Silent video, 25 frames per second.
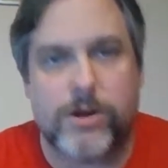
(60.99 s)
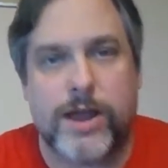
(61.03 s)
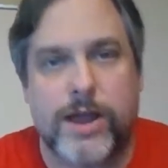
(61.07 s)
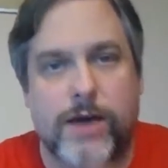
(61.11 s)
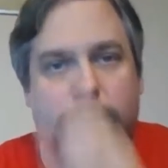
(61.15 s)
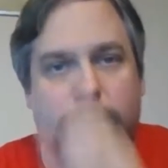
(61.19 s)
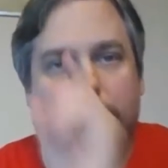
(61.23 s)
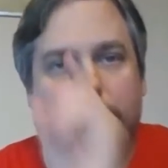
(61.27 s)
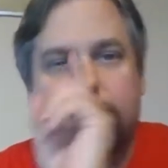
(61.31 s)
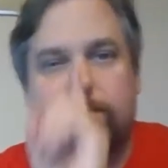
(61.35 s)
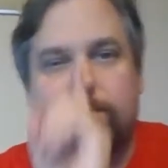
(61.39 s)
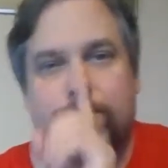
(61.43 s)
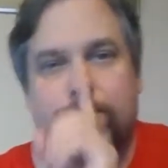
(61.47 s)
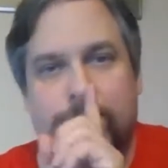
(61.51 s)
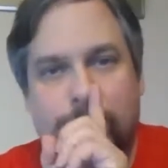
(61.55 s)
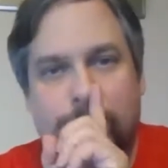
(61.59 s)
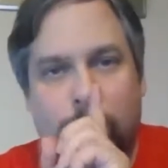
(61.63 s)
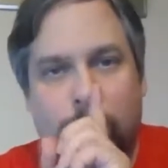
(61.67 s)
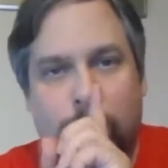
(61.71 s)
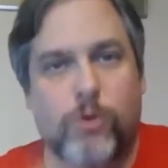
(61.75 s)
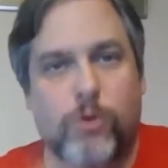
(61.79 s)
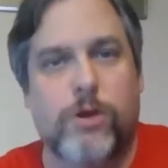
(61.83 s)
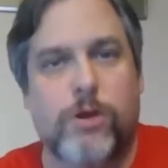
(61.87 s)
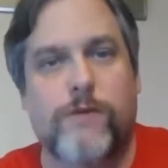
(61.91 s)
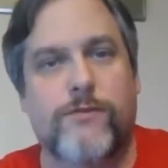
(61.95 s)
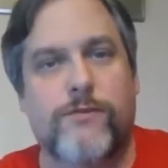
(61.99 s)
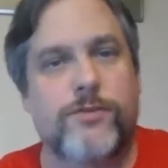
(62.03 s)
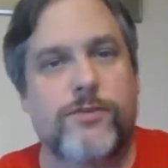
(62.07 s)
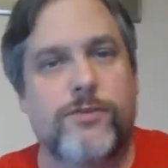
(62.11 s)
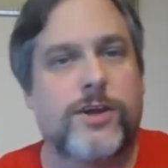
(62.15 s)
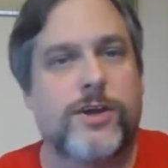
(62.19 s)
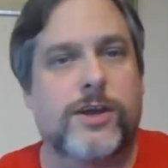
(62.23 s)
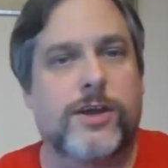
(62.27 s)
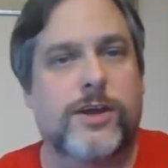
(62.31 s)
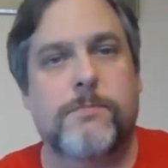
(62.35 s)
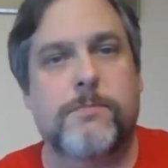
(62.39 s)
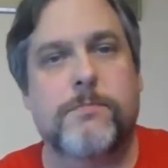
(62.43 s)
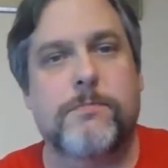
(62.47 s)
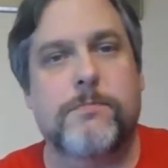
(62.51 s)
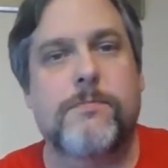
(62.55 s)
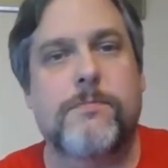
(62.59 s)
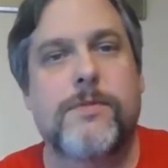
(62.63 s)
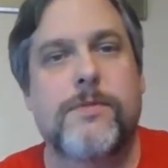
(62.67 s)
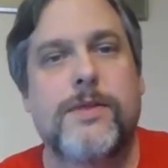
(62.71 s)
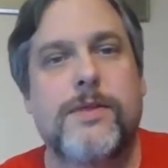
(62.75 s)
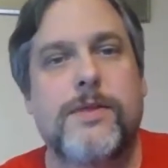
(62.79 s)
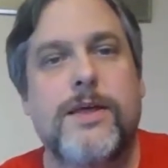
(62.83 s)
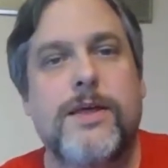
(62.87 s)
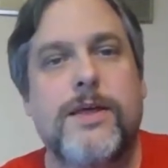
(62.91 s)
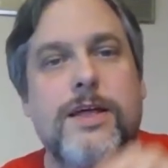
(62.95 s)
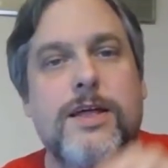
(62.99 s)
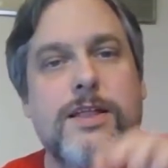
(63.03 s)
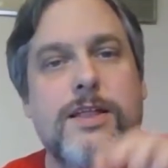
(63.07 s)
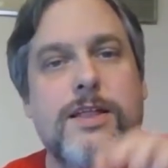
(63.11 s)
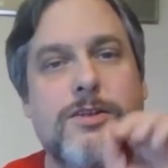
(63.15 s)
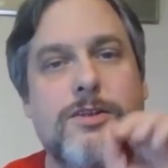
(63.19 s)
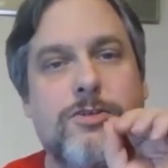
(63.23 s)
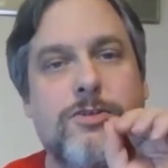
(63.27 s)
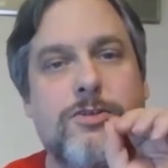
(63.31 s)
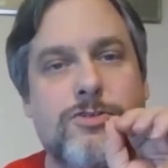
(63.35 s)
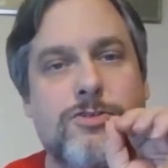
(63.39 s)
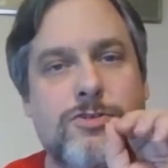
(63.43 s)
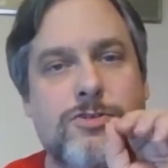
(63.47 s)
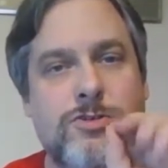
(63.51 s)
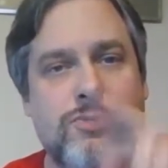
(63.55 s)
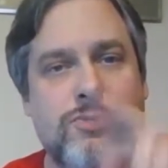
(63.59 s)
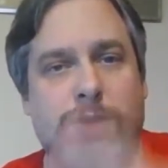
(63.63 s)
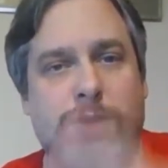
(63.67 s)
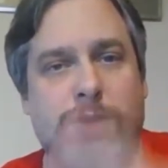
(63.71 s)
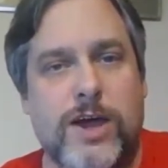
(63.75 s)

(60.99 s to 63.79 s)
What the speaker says: Now, hold on for a second. There's two